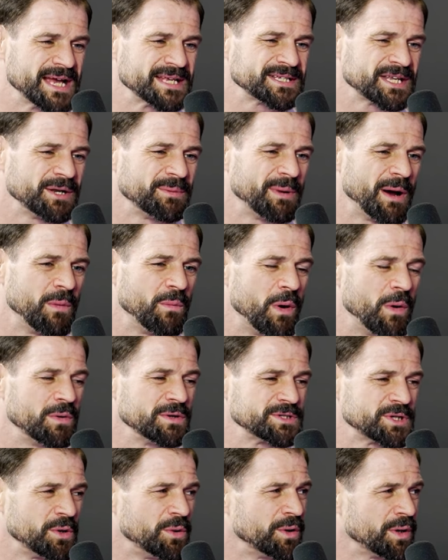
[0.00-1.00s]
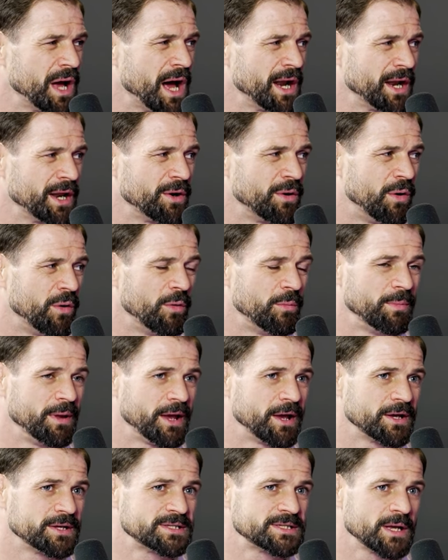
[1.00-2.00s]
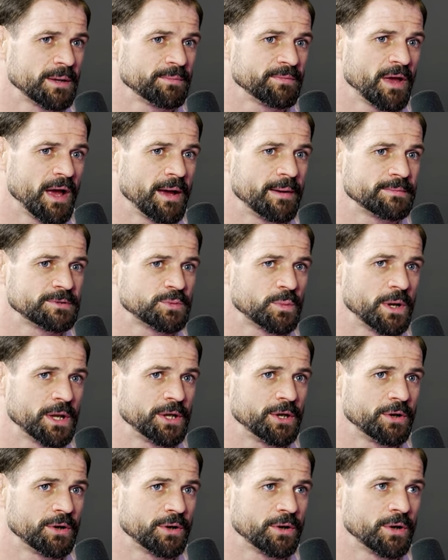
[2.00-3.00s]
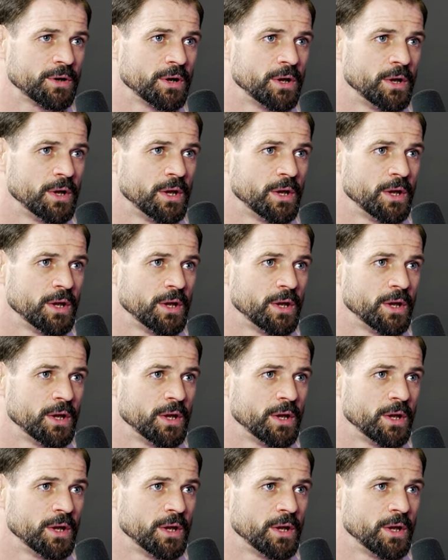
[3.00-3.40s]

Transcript: asking about what was going on at home because sometimes when you're